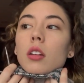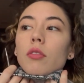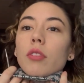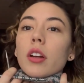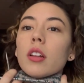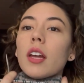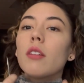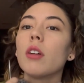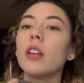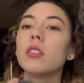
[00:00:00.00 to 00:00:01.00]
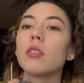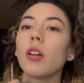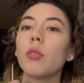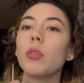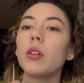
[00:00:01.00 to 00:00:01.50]
Very lightweight, so I
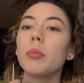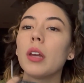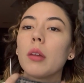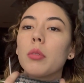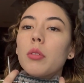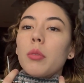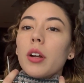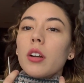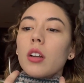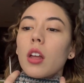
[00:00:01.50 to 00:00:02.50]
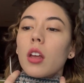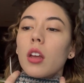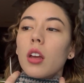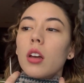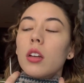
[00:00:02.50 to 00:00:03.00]
will be able to wear
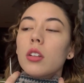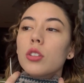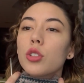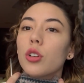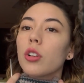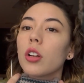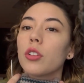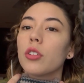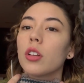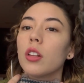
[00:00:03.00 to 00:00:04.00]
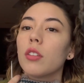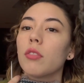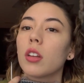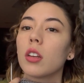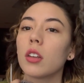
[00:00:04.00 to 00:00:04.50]
a shirt underneath of
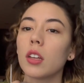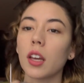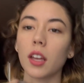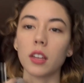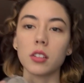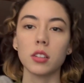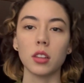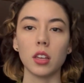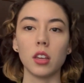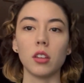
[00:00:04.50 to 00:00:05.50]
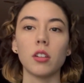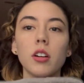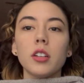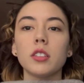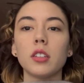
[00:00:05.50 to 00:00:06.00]
it in case the yarn is